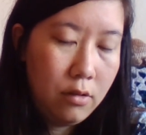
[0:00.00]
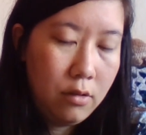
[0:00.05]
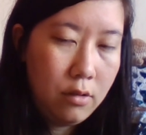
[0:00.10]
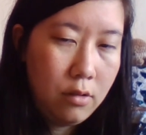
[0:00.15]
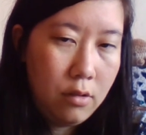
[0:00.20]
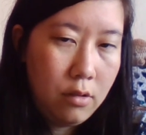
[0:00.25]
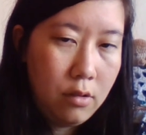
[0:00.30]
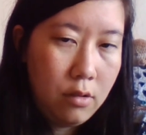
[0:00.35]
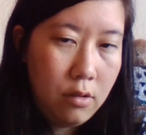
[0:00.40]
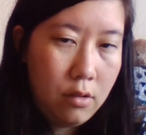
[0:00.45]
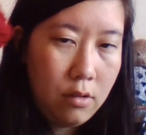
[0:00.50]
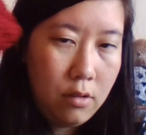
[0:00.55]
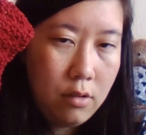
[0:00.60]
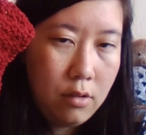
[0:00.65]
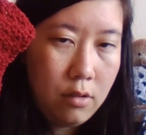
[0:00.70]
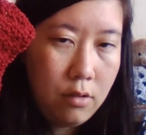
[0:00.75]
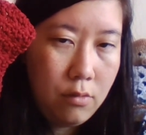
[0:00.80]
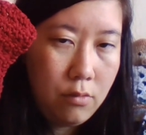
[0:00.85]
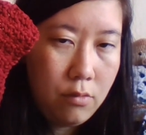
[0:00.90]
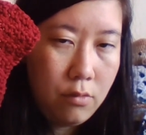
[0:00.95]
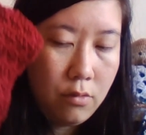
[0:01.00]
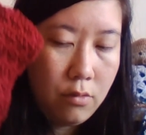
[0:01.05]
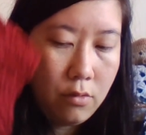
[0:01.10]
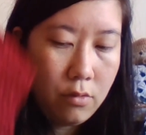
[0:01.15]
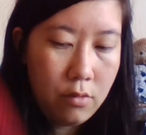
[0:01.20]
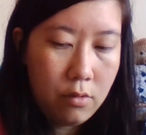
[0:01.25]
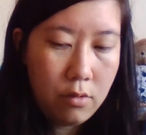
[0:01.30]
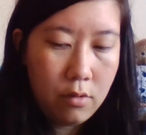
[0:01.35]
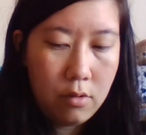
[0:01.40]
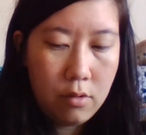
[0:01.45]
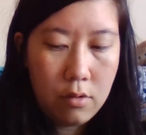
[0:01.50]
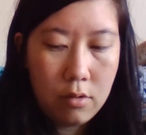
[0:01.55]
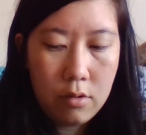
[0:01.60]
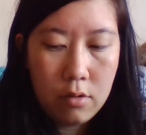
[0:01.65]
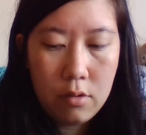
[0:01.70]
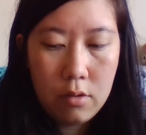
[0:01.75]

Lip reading: (silence)